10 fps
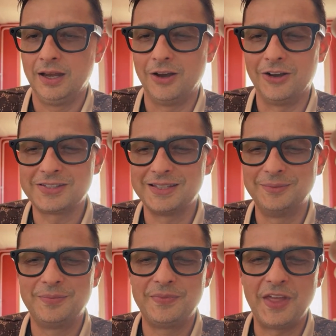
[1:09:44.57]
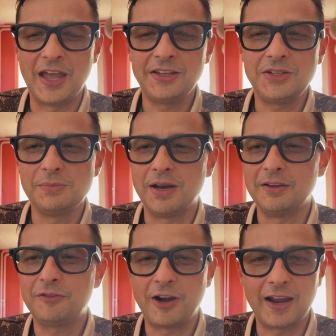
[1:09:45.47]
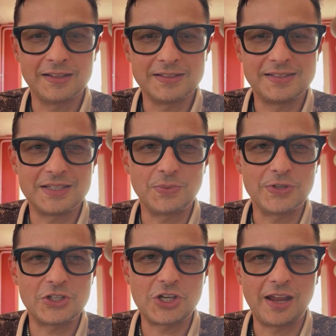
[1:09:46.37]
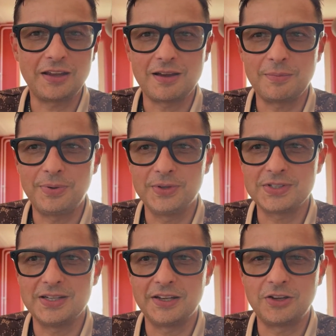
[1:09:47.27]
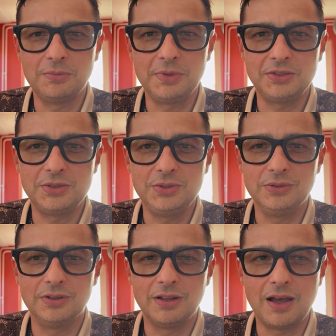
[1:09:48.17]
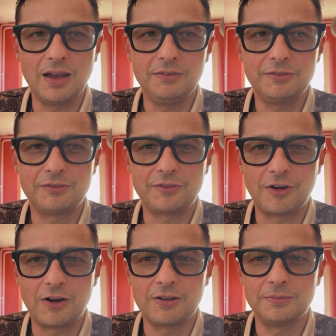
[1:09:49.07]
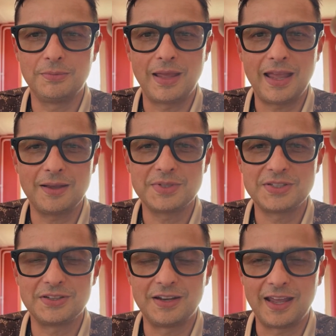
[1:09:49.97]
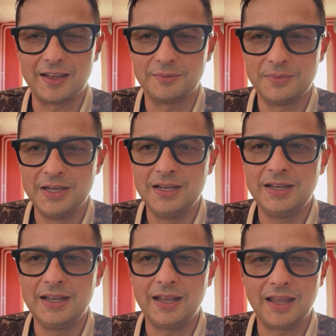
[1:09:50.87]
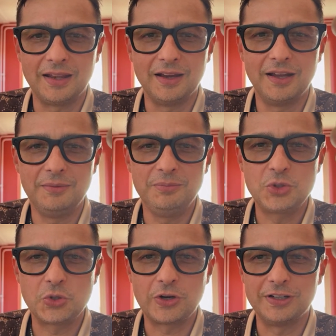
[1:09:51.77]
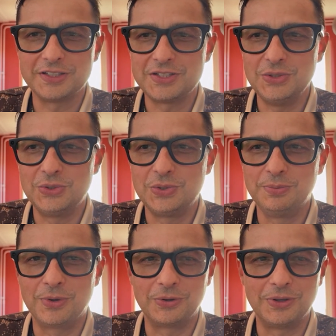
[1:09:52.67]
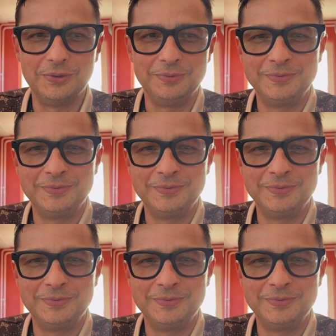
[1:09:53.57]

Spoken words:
Awesome. Thank you, my friends. This was Shankar Poncelet coming to you live from Amsterdam, and I'm sure I'll see you tomorrow.